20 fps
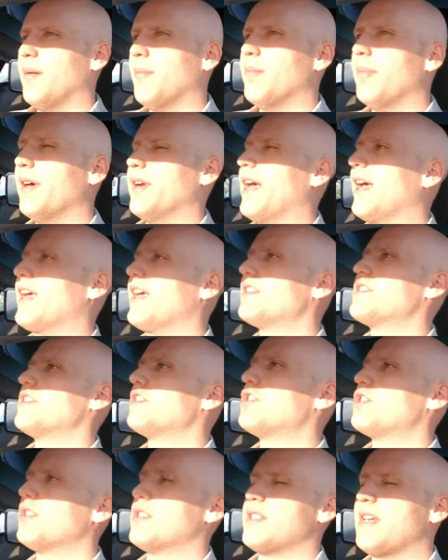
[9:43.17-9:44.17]
But I guess
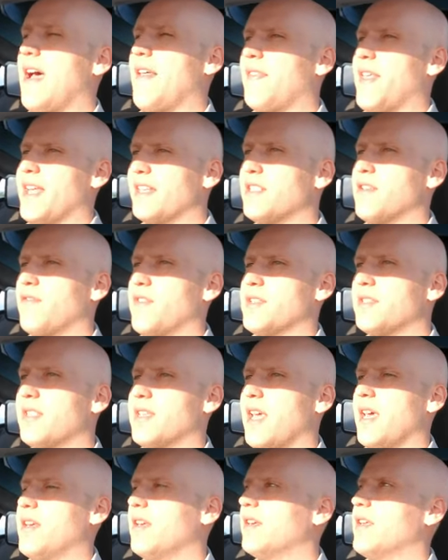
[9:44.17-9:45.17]
it's just not that
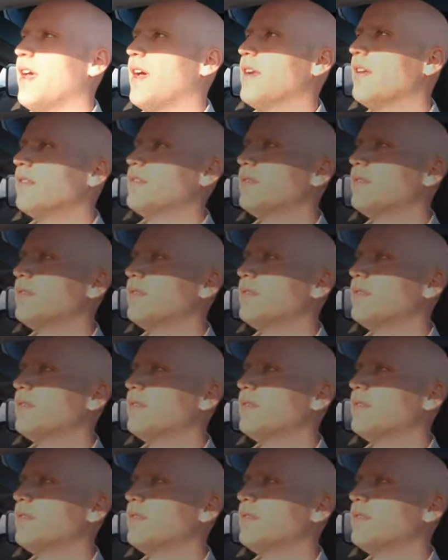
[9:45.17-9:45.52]
sophisticated yet.